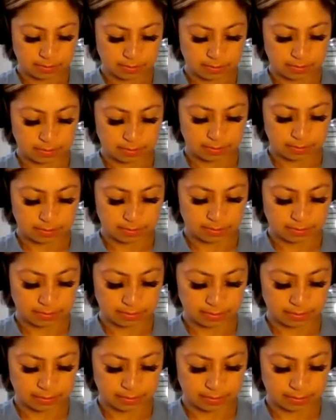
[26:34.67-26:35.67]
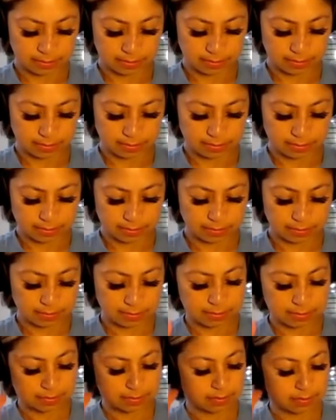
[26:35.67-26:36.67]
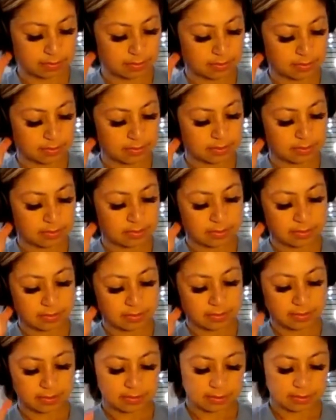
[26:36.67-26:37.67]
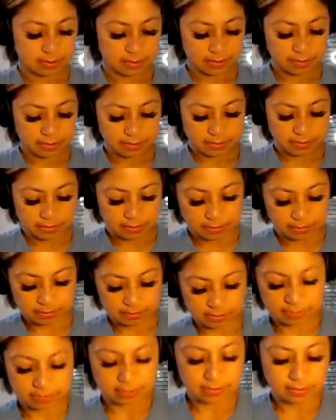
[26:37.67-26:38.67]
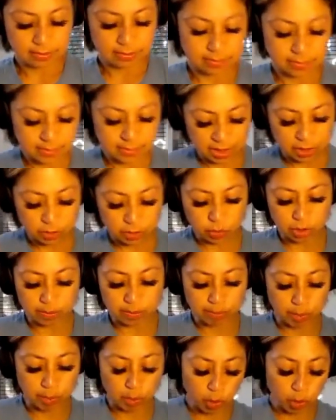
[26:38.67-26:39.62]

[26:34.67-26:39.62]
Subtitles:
[no speech]